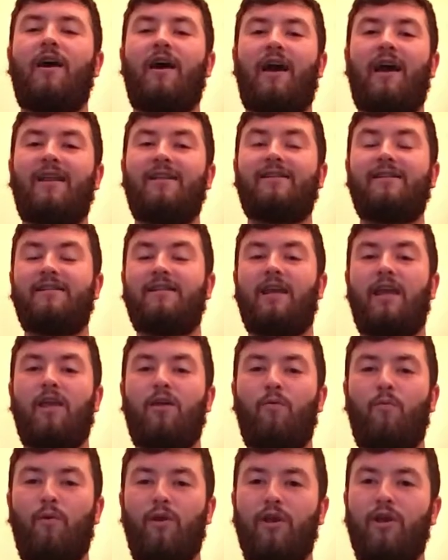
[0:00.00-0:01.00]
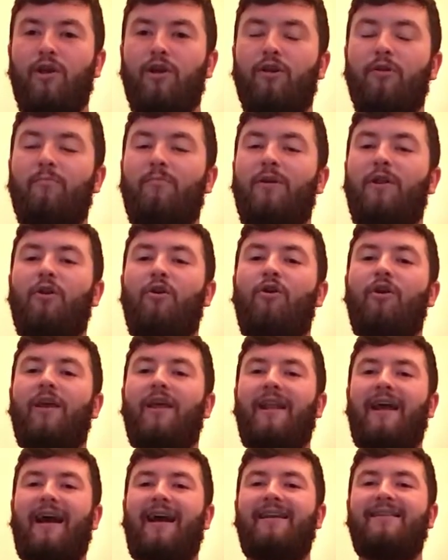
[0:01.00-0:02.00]
and today we're going to be looking
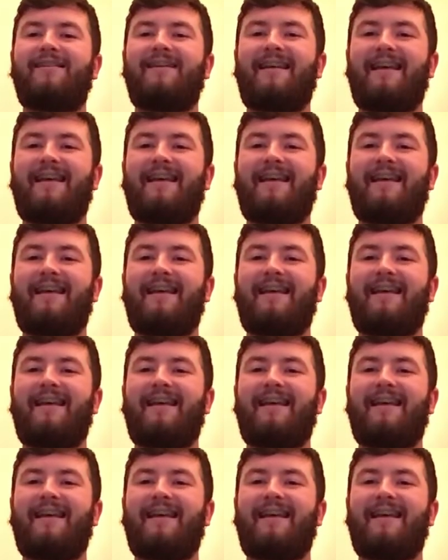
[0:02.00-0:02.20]
at